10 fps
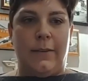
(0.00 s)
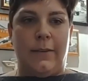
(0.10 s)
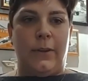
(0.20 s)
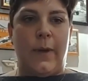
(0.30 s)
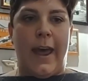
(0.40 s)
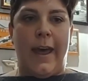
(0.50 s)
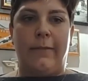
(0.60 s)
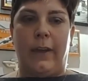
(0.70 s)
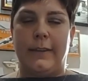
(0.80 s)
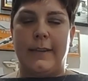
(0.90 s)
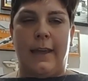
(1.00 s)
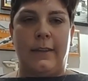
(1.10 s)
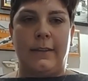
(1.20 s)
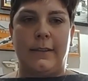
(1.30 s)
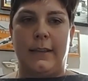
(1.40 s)
If you have a
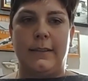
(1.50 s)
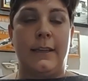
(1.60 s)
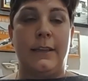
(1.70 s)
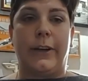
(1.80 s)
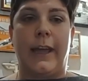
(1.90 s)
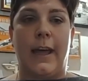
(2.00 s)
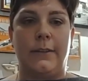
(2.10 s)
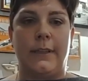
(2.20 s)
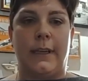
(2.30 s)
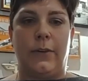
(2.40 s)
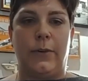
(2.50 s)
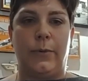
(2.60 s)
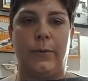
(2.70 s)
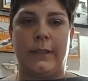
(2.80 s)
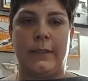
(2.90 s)
talented senior accountant
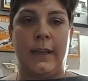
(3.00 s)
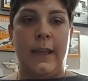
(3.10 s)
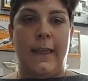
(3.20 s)
who was